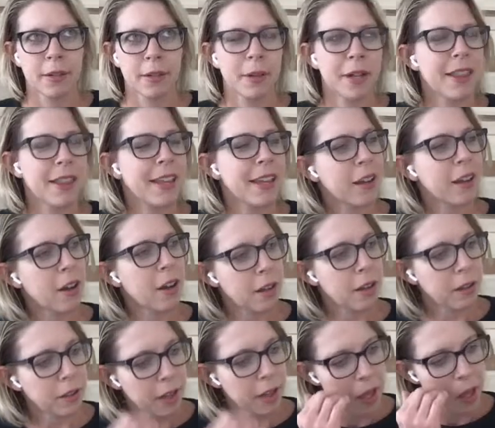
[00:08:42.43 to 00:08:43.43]
what did they
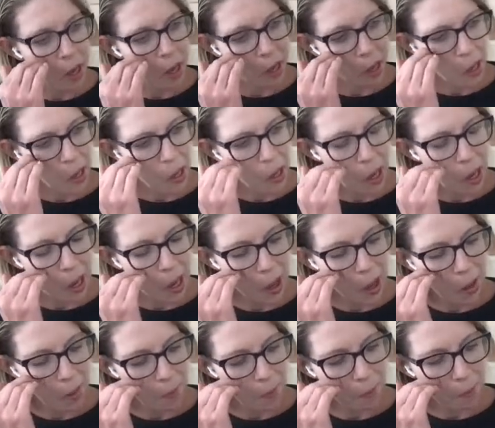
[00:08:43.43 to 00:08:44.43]
call it?
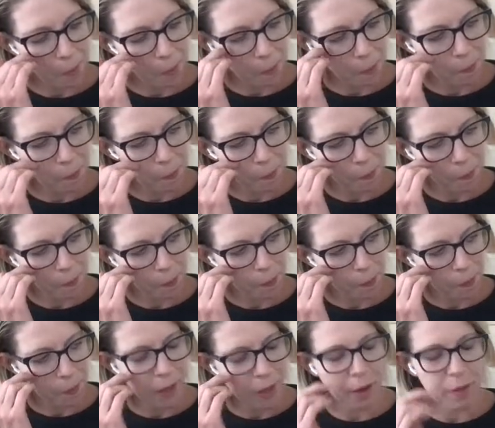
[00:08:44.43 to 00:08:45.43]

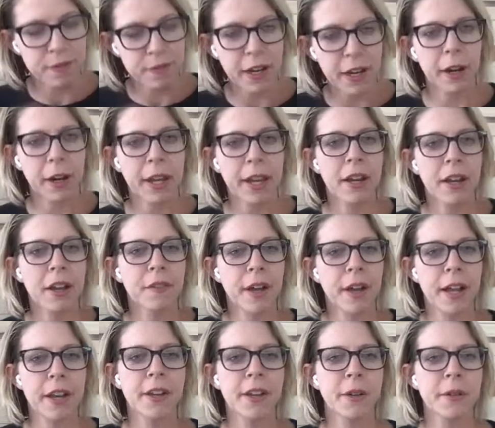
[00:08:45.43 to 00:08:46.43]
Like a variant of
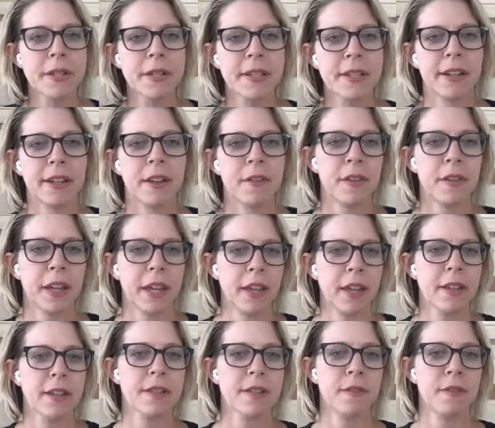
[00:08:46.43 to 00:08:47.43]
unknown
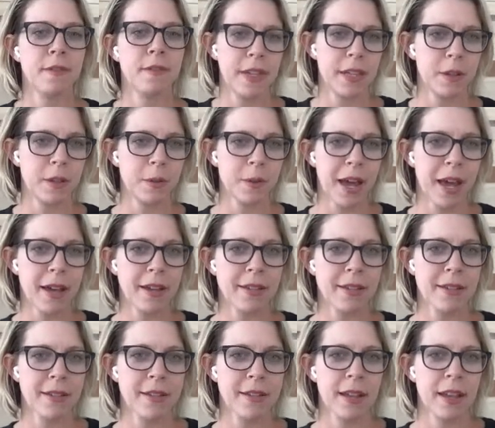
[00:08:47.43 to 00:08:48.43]
significance, of
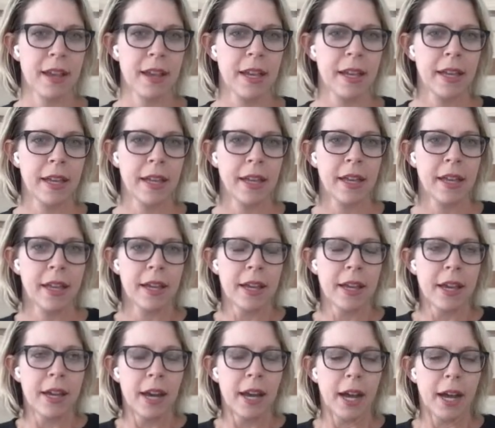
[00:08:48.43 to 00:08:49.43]
VUS.
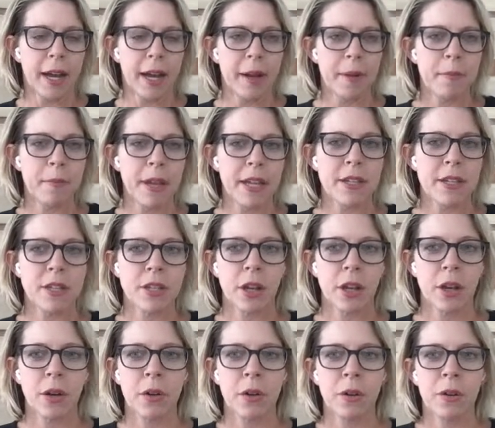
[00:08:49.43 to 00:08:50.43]
And
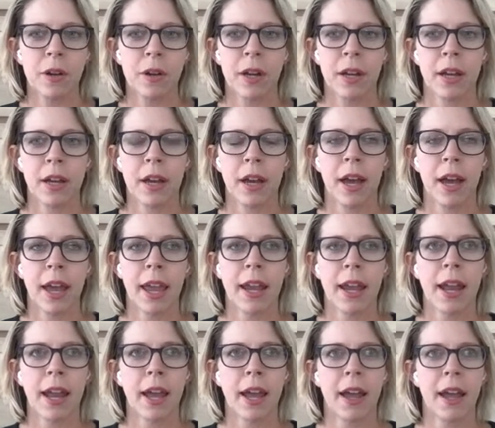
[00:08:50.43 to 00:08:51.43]
so
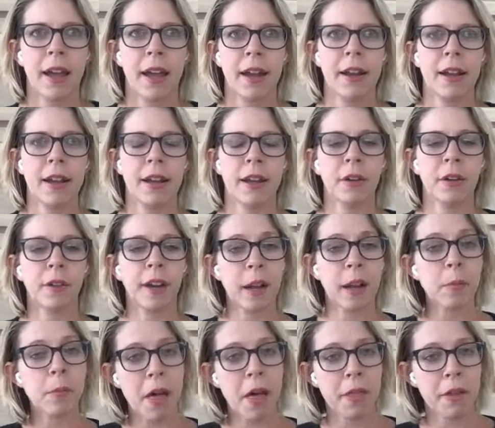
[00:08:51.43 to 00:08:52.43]
I had a
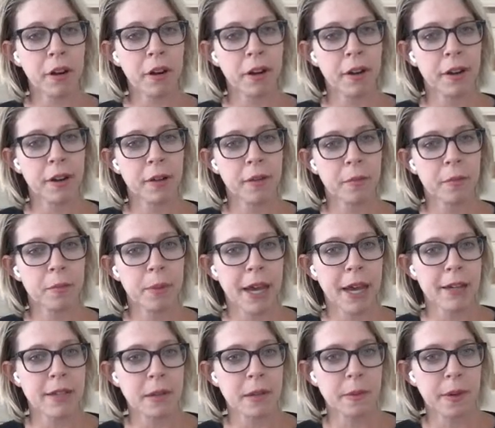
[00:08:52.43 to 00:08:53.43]
grandmother
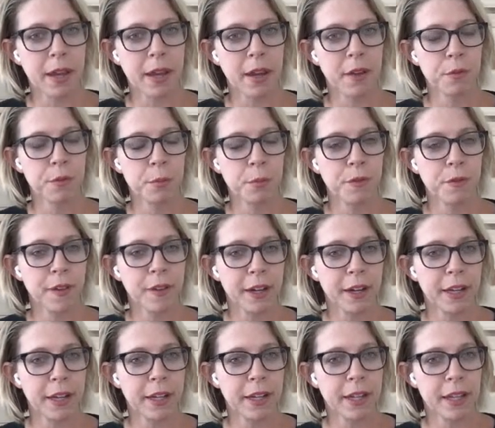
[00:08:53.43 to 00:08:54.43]
pass away from
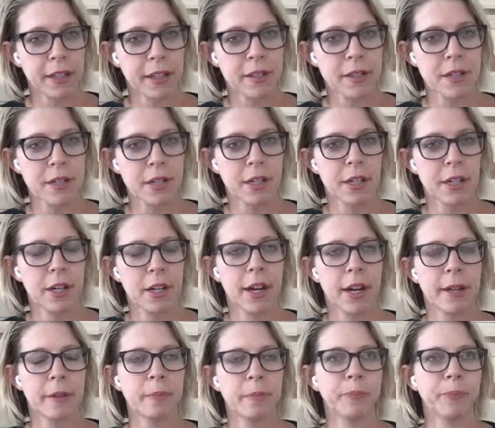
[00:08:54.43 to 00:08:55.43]
ovarian cancer,
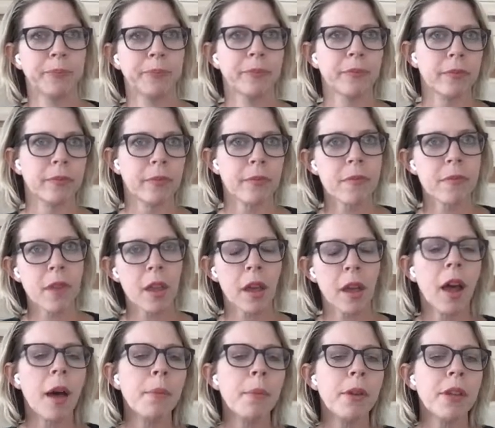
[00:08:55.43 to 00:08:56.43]
and
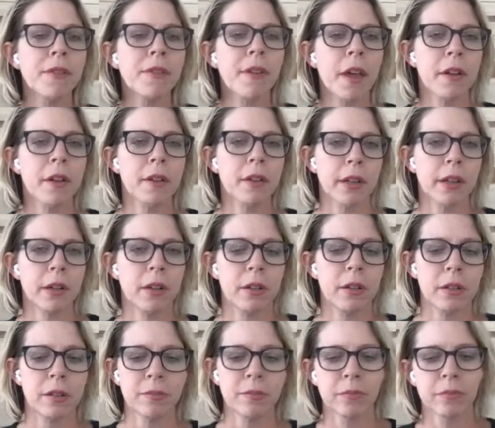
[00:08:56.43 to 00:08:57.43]
a couple of other
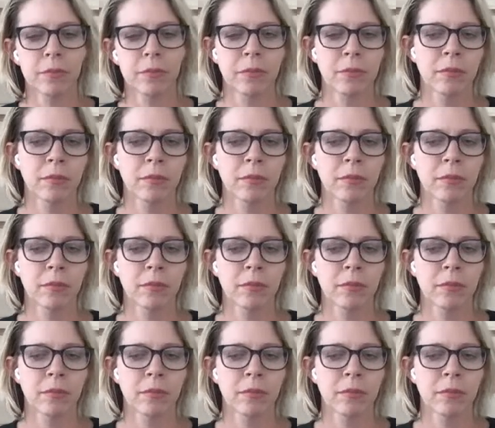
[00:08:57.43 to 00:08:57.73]
little,